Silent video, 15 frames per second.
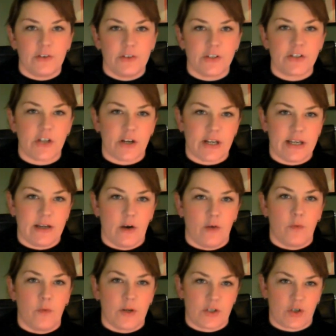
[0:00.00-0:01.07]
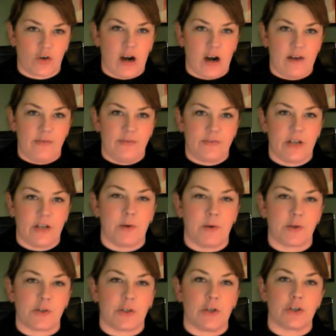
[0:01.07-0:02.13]
the study of witchcraft,
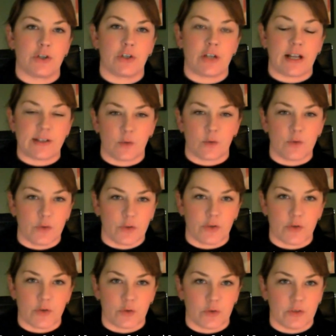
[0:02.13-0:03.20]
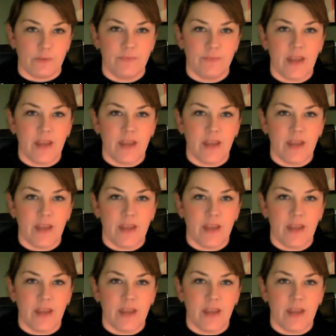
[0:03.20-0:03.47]
persecution and social control?